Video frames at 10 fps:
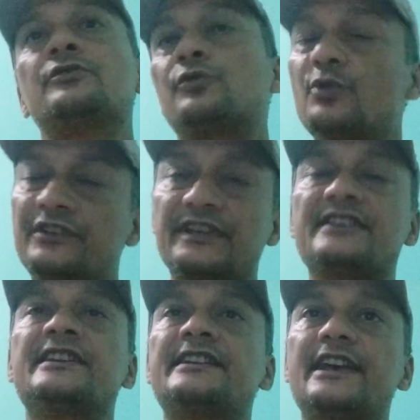through his
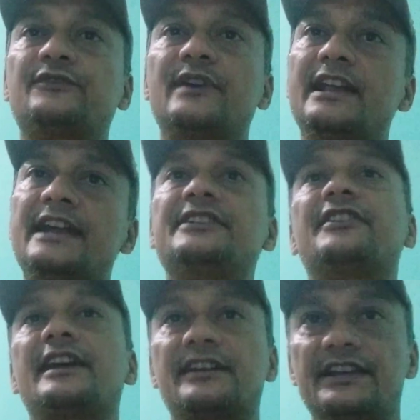agent as well and
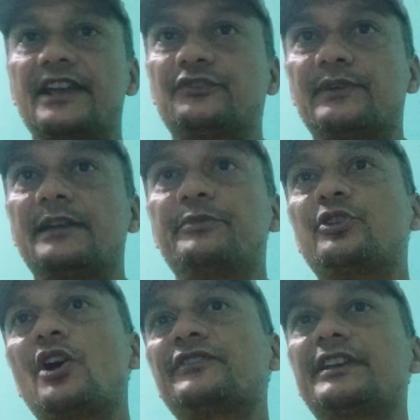directly as well,
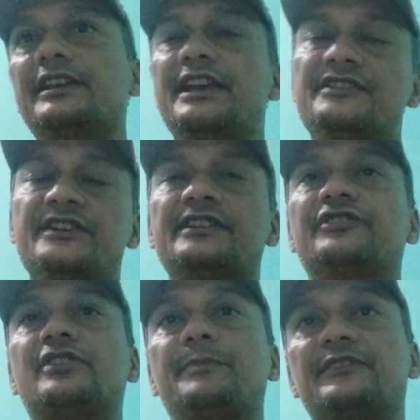because agent
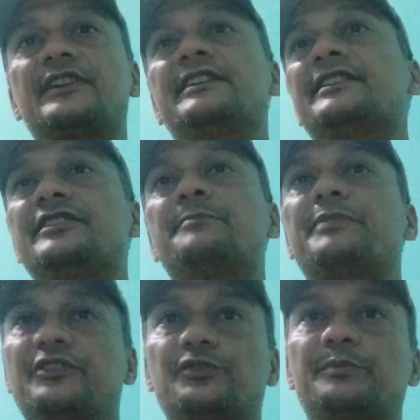is representing the
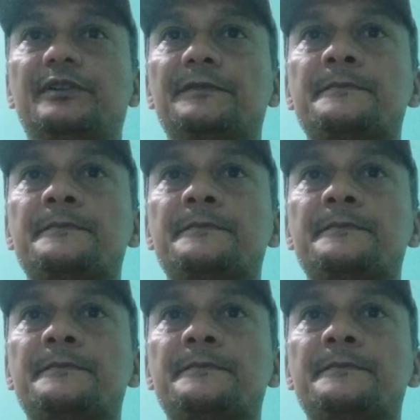principal.